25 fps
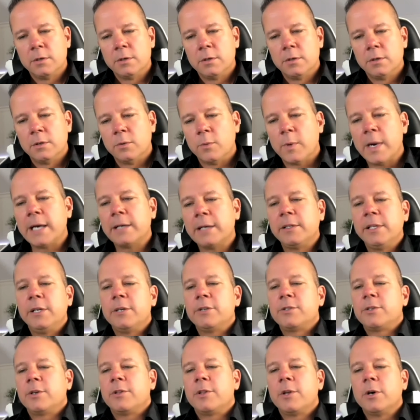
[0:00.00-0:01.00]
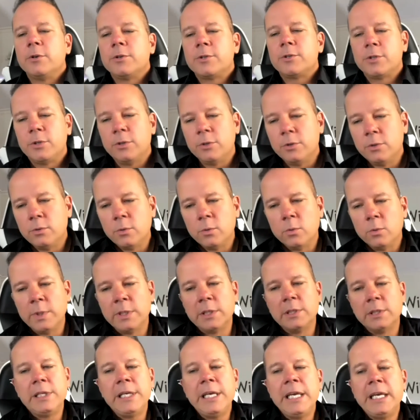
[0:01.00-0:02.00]
WiLD leaders are those who
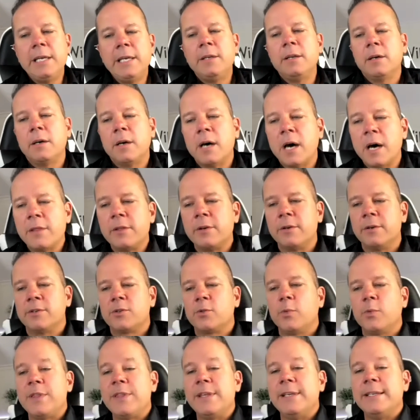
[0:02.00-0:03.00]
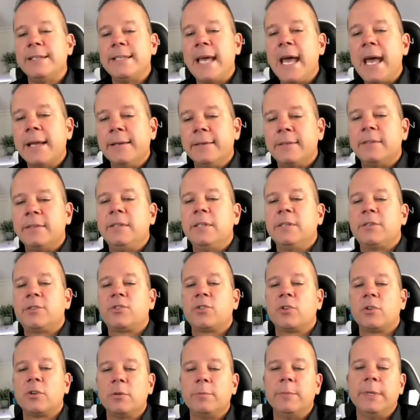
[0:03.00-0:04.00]
will lead others with intent,
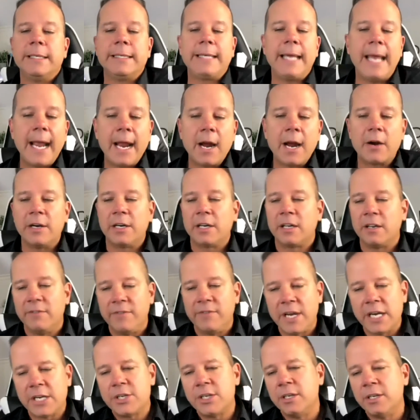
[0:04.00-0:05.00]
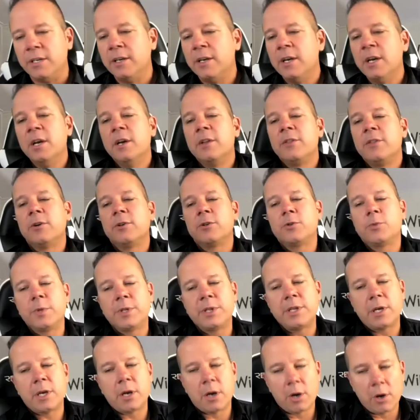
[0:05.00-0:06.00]
discernment, care, and conviction. Those with
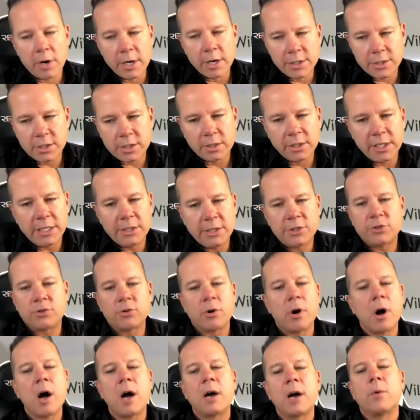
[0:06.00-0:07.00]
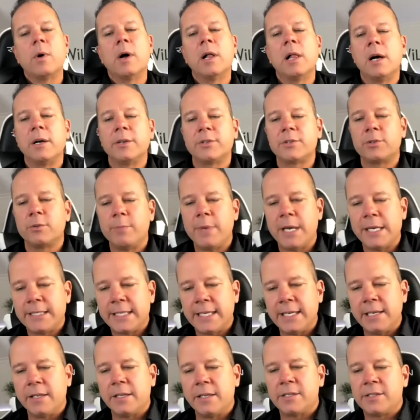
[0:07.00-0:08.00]
the courage to lead strong while also
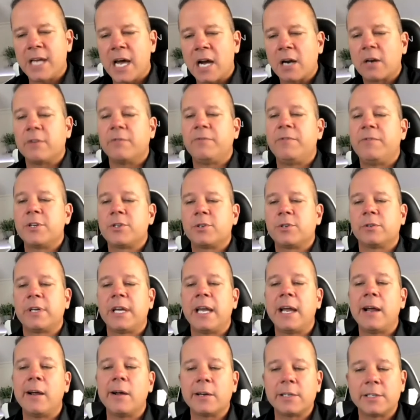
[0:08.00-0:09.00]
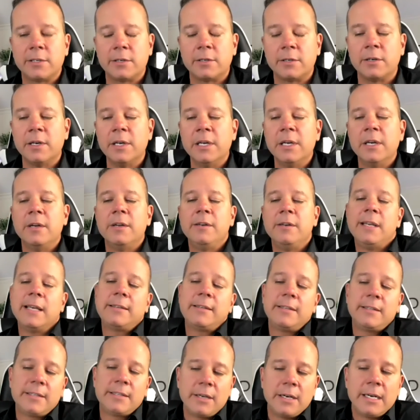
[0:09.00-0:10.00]
maintaining the sacrificial character
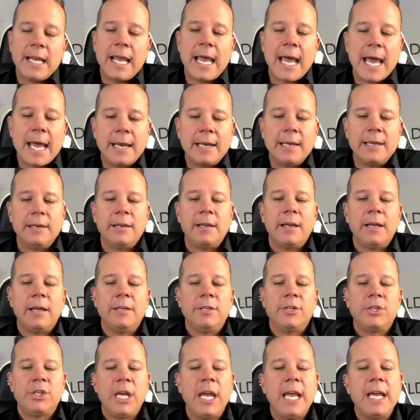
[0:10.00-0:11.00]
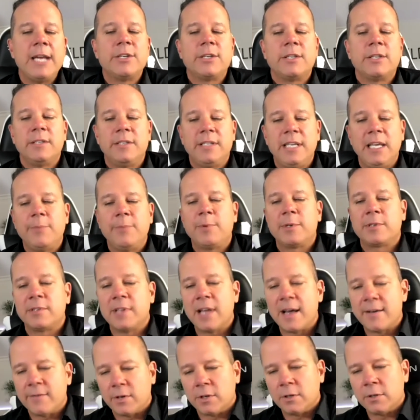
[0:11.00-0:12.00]
necessary to edit and change at the deepest
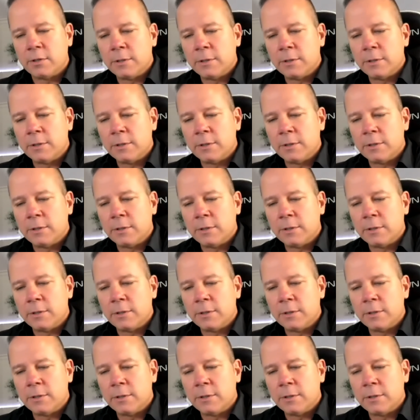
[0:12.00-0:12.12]
level.